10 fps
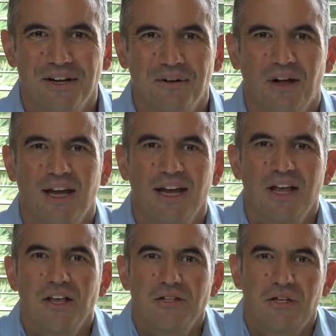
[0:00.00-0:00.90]
Okay.
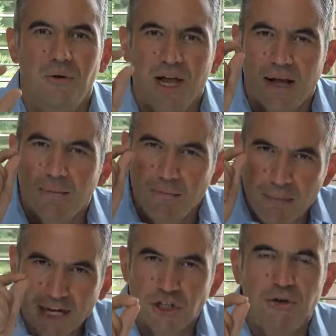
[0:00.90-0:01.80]
So
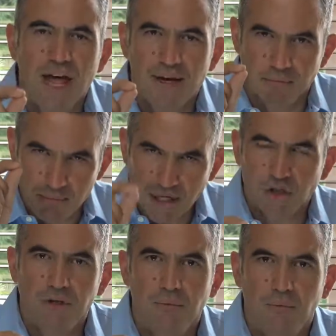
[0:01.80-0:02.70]
measure that,
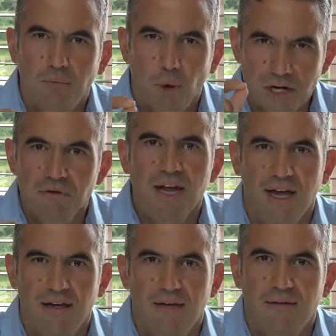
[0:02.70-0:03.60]
measure what you
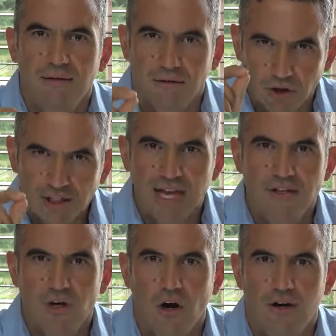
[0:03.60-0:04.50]
hit, Look at that
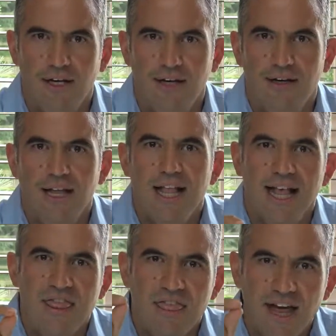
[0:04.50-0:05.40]
target.
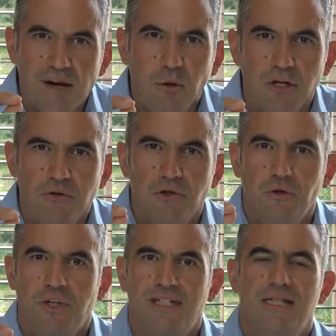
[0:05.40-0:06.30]
And then what you
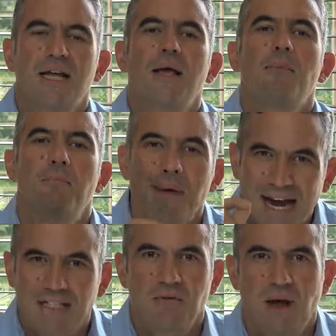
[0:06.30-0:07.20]
do is
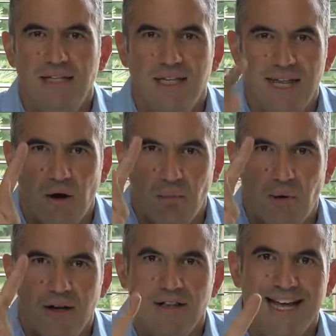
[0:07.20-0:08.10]
maximize the
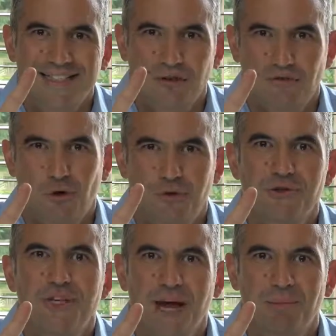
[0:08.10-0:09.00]
output. That's the fourth
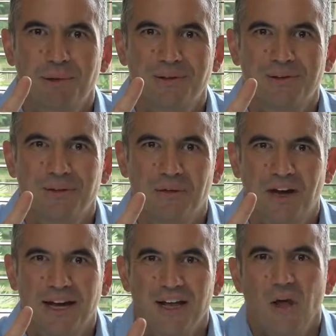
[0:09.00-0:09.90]
step,
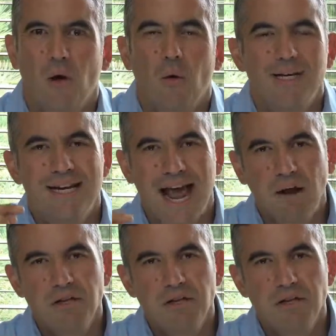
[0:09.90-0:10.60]
okay? Now